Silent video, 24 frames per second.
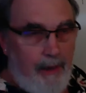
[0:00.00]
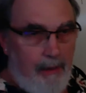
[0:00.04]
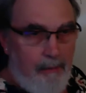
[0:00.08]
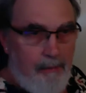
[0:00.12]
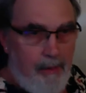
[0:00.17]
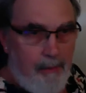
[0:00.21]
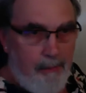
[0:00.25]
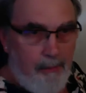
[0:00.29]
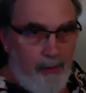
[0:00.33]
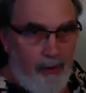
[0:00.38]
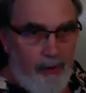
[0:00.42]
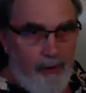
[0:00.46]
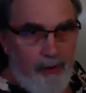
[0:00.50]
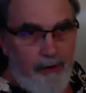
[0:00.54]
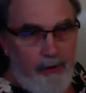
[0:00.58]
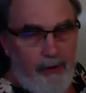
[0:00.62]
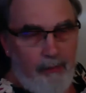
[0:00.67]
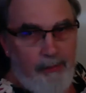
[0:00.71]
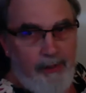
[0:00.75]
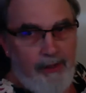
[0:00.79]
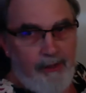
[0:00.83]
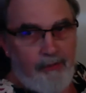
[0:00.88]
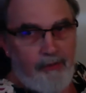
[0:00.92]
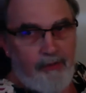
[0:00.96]
I remember learning
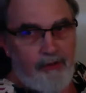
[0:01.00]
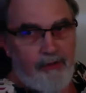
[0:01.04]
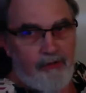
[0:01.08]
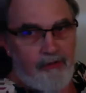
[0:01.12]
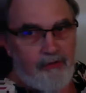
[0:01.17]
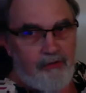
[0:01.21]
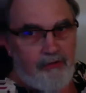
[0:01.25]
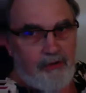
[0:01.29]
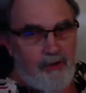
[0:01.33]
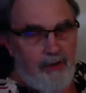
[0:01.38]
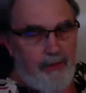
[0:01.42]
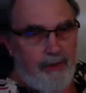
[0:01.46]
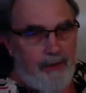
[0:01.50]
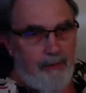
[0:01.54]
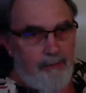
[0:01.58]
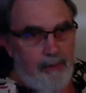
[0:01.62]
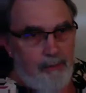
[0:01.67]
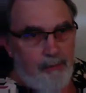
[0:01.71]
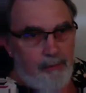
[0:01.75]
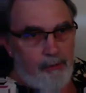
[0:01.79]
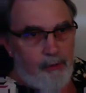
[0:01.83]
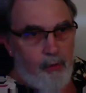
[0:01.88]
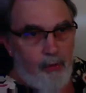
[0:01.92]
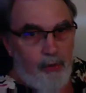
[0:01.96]
about this. I
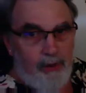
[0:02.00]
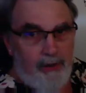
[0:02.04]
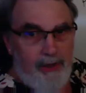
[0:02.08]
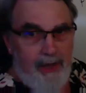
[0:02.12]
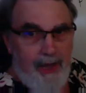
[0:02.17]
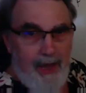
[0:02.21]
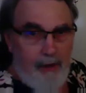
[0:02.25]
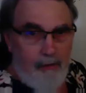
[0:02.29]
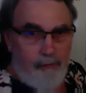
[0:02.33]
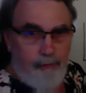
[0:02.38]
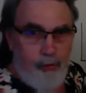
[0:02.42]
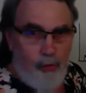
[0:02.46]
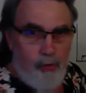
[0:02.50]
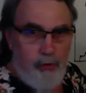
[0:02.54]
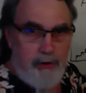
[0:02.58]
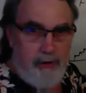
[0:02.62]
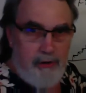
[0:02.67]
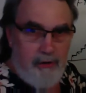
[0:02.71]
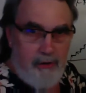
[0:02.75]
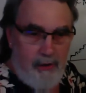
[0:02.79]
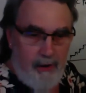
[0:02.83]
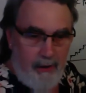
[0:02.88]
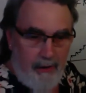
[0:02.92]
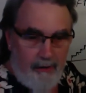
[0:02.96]
remember going to
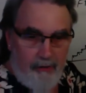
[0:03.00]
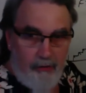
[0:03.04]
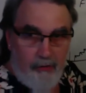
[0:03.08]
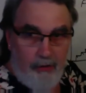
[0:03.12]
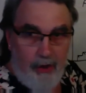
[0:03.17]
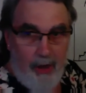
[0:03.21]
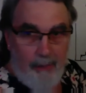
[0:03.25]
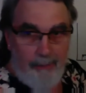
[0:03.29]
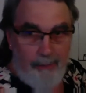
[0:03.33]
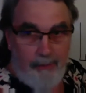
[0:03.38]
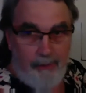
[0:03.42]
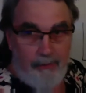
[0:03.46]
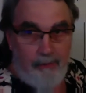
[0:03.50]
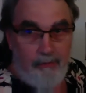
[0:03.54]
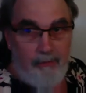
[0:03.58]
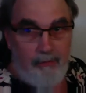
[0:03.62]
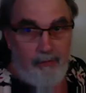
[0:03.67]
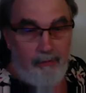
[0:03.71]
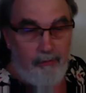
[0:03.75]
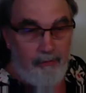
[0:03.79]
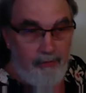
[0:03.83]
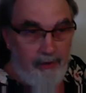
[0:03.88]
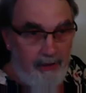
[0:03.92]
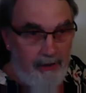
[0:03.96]
California, and I stopped in
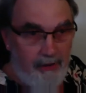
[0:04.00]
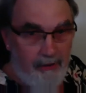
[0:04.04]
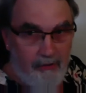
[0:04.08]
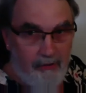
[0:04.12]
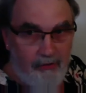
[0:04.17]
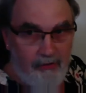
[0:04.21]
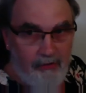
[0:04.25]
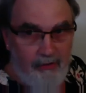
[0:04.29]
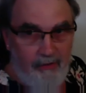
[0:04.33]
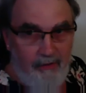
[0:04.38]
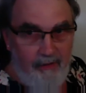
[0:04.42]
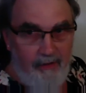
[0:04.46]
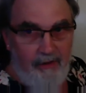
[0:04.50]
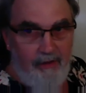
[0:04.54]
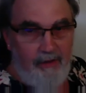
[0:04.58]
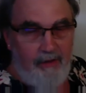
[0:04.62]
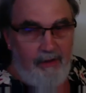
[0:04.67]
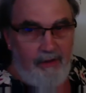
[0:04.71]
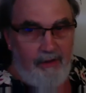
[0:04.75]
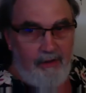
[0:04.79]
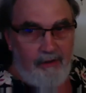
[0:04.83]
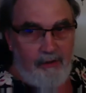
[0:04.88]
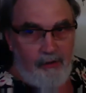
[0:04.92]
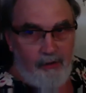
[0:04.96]
Vegas
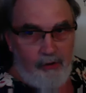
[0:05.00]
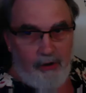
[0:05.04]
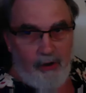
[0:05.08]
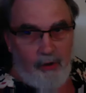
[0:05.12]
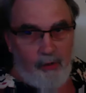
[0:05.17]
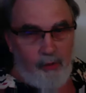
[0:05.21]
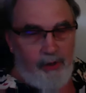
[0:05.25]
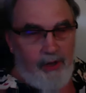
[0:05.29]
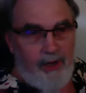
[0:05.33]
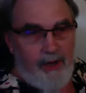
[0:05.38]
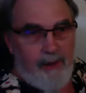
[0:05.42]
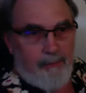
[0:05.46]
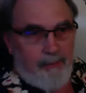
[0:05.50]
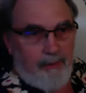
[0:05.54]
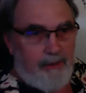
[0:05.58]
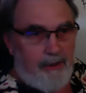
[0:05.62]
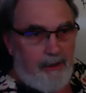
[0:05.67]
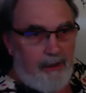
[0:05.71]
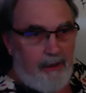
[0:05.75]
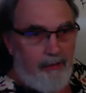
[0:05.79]
to go gambling.